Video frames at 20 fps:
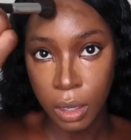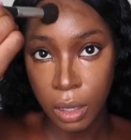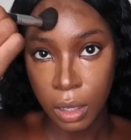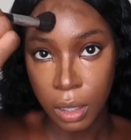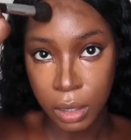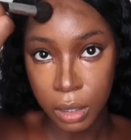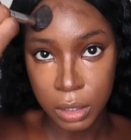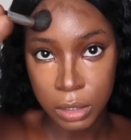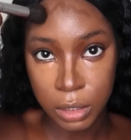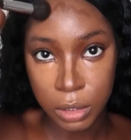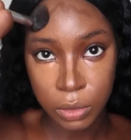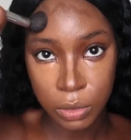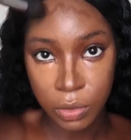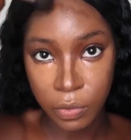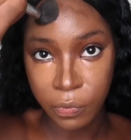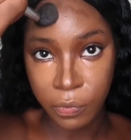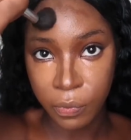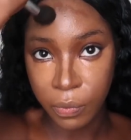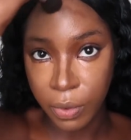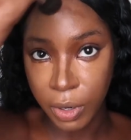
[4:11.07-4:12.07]
And let's do the
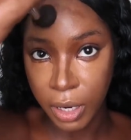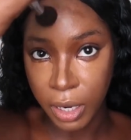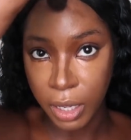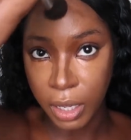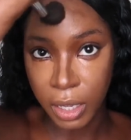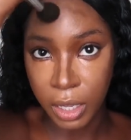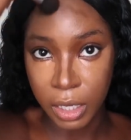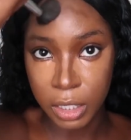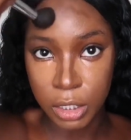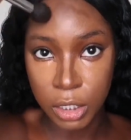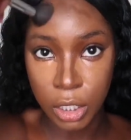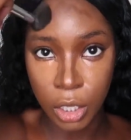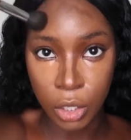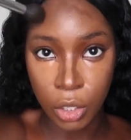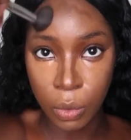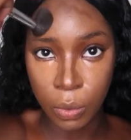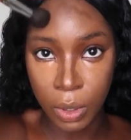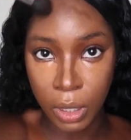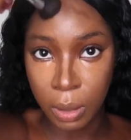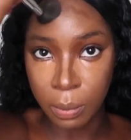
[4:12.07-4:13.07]
forehead. So
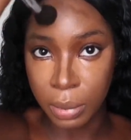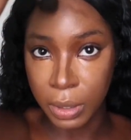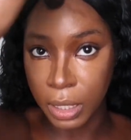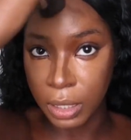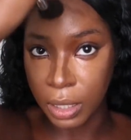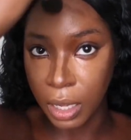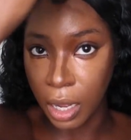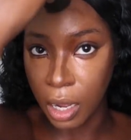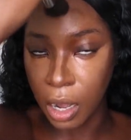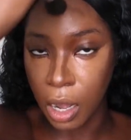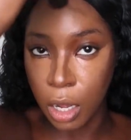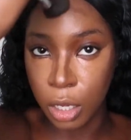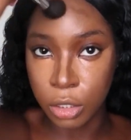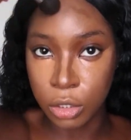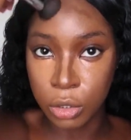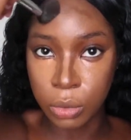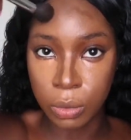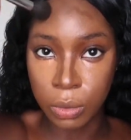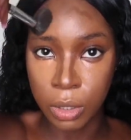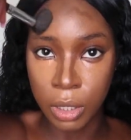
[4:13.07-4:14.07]
you want to blend that
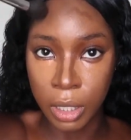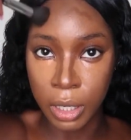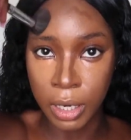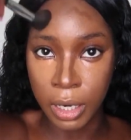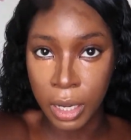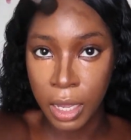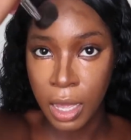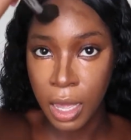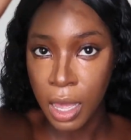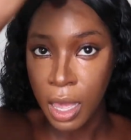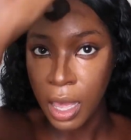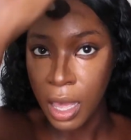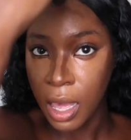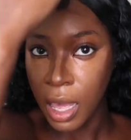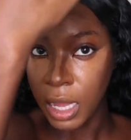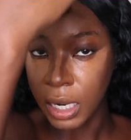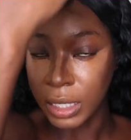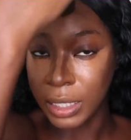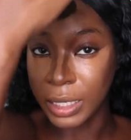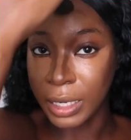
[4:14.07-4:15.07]
contour
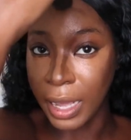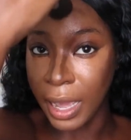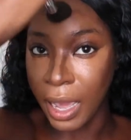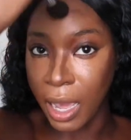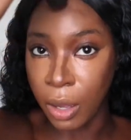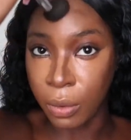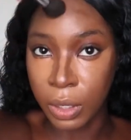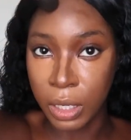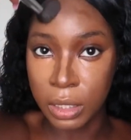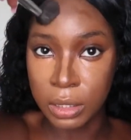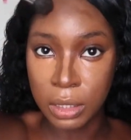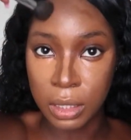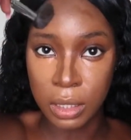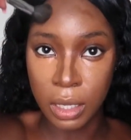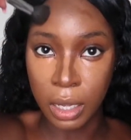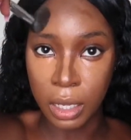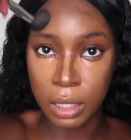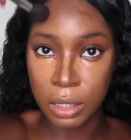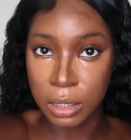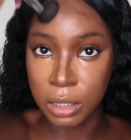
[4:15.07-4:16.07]
down into
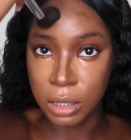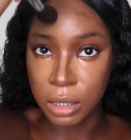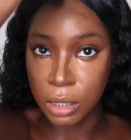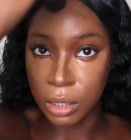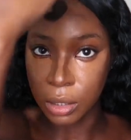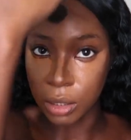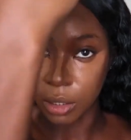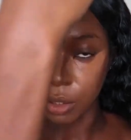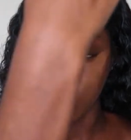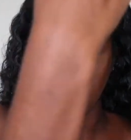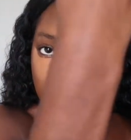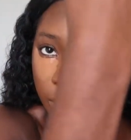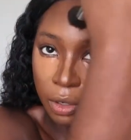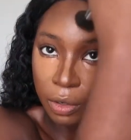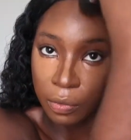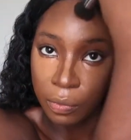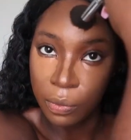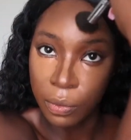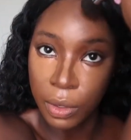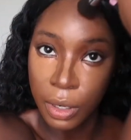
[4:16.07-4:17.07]
that concealer on your
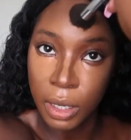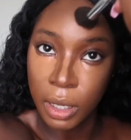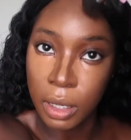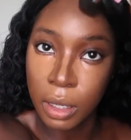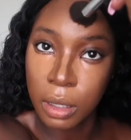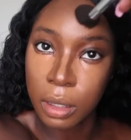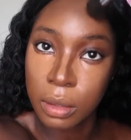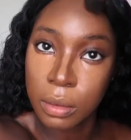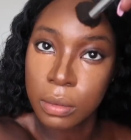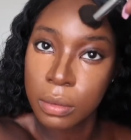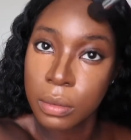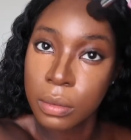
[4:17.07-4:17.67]
forehead.